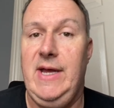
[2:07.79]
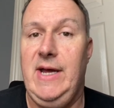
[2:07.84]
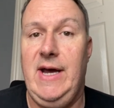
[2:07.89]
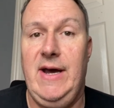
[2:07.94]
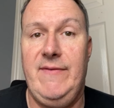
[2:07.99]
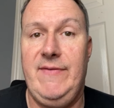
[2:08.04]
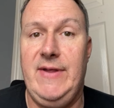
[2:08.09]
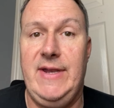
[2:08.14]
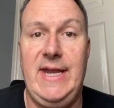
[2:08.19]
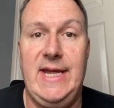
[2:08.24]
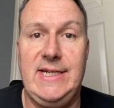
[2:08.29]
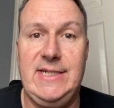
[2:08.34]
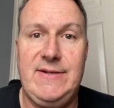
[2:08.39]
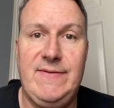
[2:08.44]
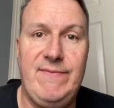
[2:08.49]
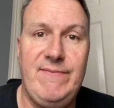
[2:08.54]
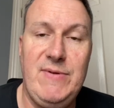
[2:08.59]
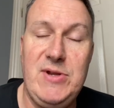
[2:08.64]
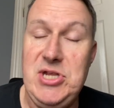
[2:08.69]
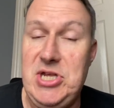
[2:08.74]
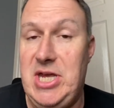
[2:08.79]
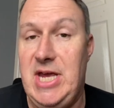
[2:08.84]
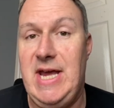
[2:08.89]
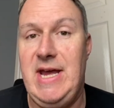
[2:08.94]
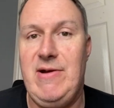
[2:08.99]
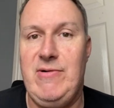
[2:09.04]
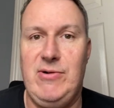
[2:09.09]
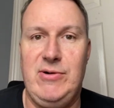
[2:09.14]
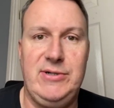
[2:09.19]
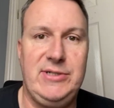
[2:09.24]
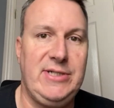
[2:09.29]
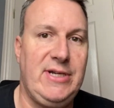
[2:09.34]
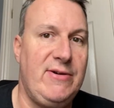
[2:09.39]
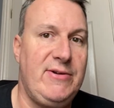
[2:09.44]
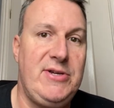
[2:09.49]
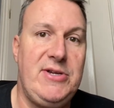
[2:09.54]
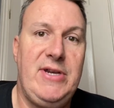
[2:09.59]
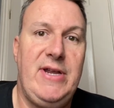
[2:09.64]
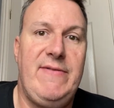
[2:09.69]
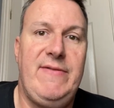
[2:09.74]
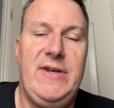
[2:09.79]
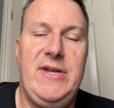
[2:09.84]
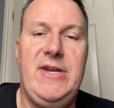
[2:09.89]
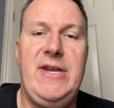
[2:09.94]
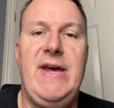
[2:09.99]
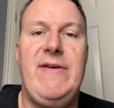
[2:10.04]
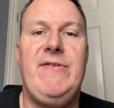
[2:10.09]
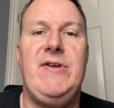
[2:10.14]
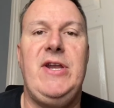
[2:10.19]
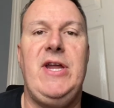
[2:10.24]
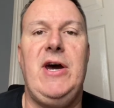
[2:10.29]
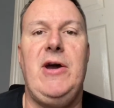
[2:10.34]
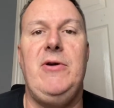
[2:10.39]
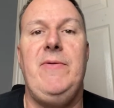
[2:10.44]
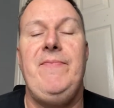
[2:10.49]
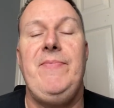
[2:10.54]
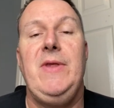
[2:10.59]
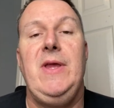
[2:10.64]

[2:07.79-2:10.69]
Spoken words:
next year or so. You never know.